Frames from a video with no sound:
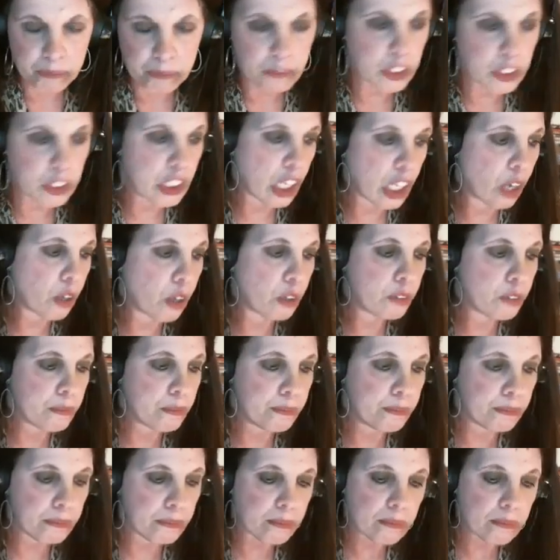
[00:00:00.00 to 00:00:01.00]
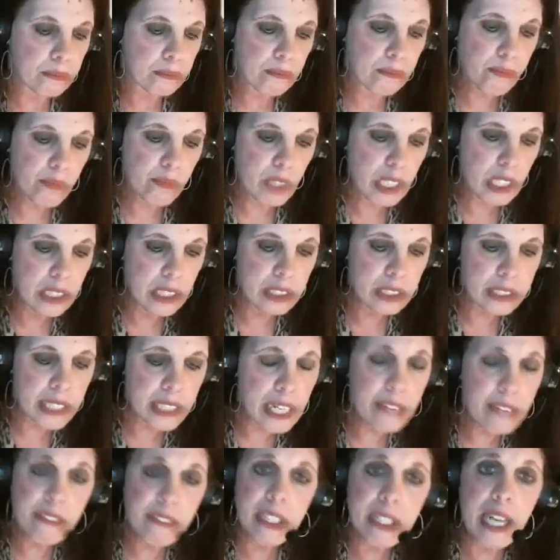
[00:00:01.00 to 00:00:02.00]
So
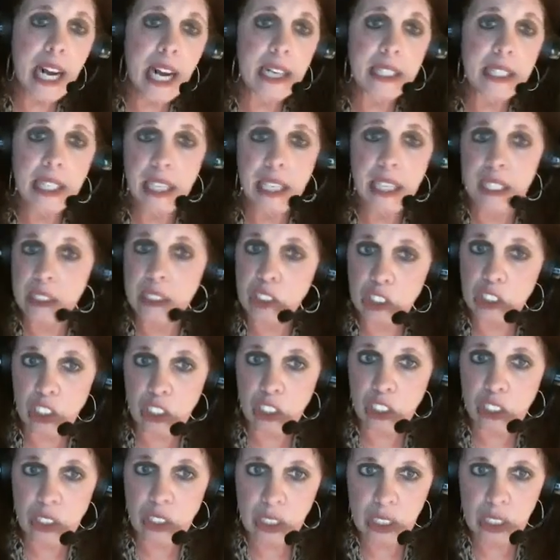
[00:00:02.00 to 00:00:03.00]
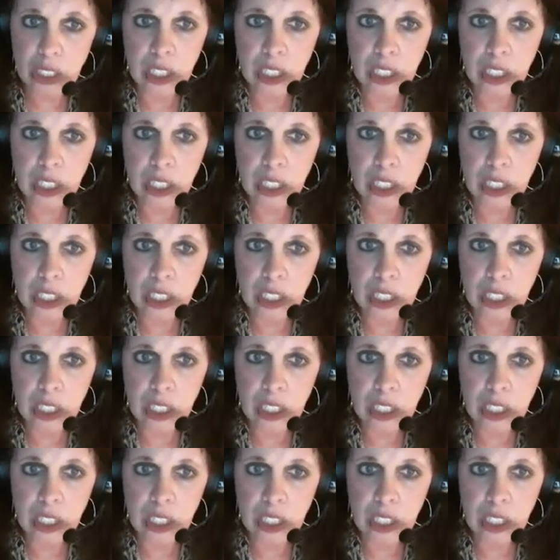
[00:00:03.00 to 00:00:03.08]
David had cancer.